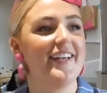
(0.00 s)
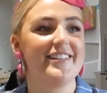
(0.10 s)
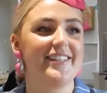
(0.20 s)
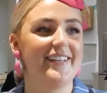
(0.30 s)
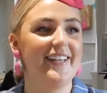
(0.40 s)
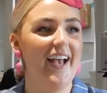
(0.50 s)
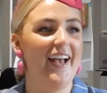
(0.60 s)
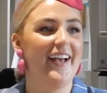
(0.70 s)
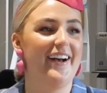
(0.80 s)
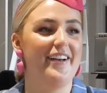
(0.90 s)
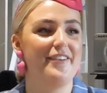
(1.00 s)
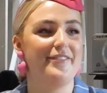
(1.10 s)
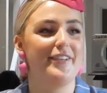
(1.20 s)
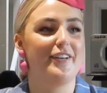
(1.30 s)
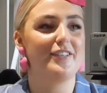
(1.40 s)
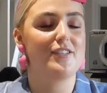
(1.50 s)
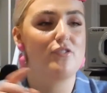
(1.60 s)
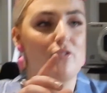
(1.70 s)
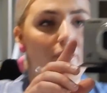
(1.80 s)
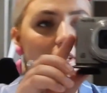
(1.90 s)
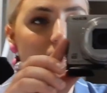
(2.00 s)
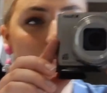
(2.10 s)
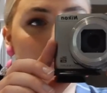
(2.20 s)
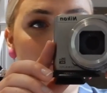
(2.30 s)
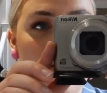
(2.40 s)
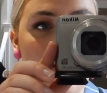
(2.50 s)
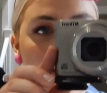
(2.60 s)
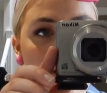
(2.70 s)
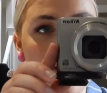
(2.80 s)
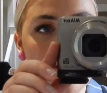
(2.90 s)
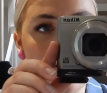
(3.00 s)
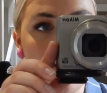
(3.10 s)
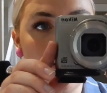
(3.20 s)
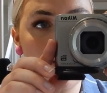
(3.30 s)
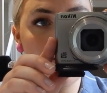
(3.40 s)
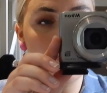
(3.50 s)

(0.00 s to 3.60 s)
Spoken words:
So yeah, I hope you guys enjoyed this. It was like slightly